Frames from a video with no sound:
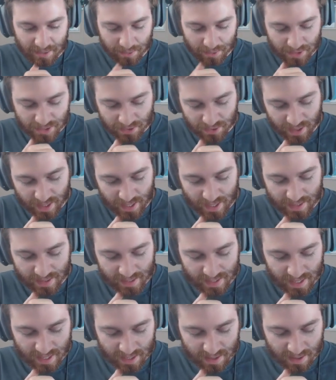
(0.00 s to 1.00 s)
We'll do that at
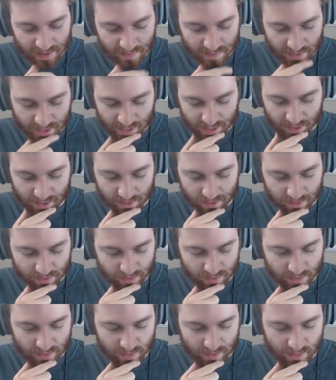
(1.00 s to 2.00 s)
the end of the video.
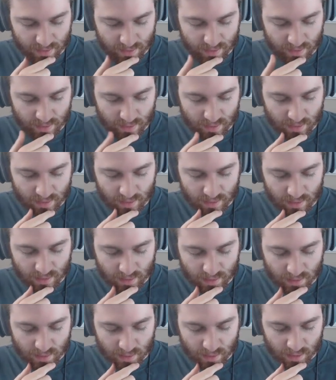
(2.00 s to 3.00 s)

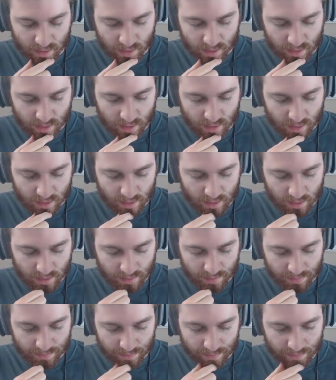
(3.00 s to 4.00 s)

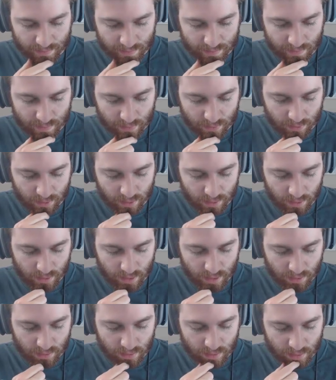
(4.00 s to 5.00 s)
Um, we'll throw
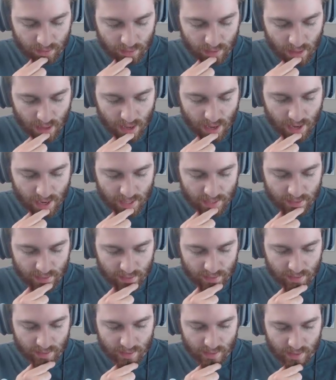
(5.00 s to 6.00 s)
down
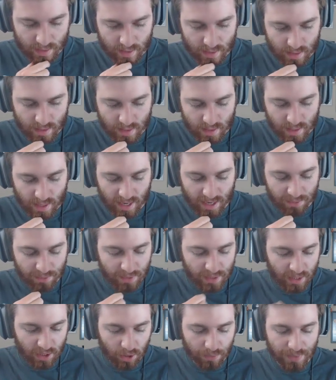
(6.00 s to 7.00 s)
that. I
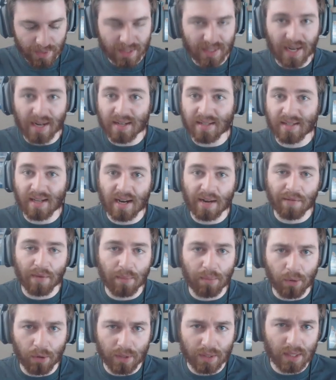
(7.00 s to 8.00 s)
really hope this guy does not have
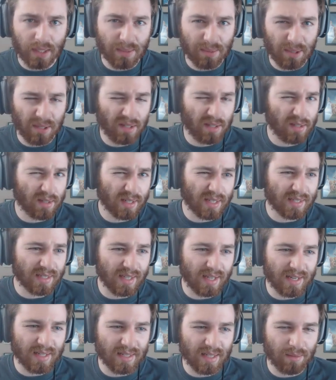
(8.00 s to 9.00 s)
a poison spell, because
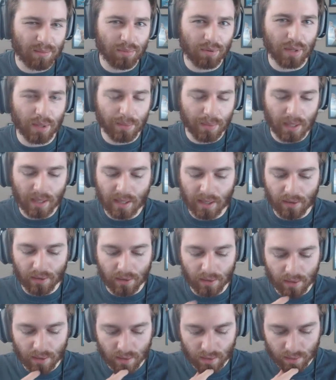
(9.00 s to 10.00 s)
that is a pretty big
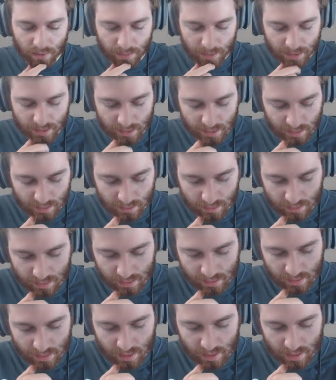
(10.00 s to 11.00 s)
counter to the Three
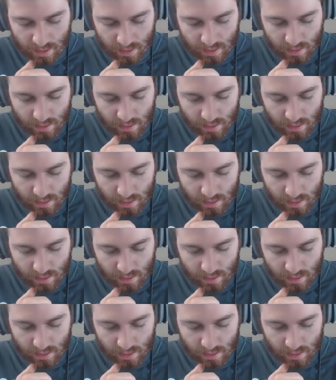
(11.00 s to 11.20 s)
Musketeers.